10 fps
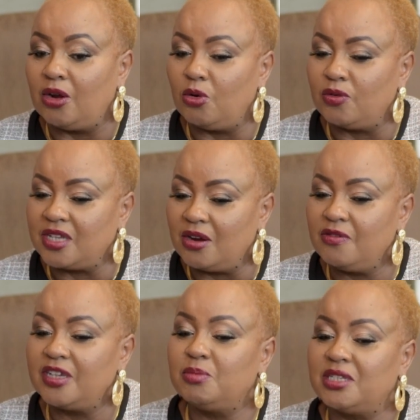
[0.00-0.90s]
A lot of
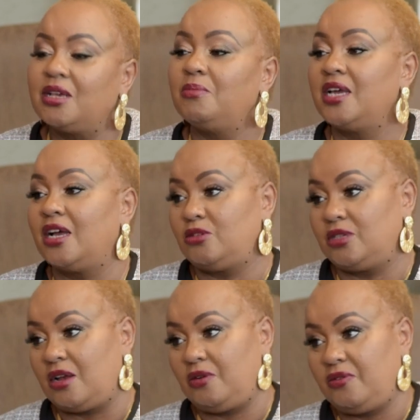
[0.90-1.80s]
sacrifice, but somebody had to
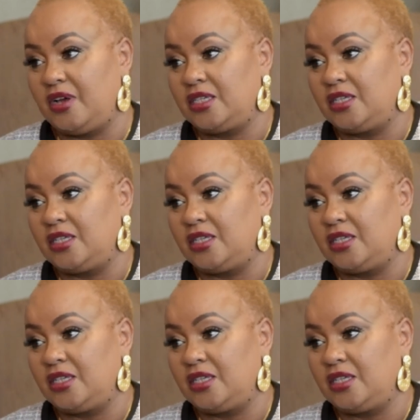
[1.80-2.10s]
sacrifice.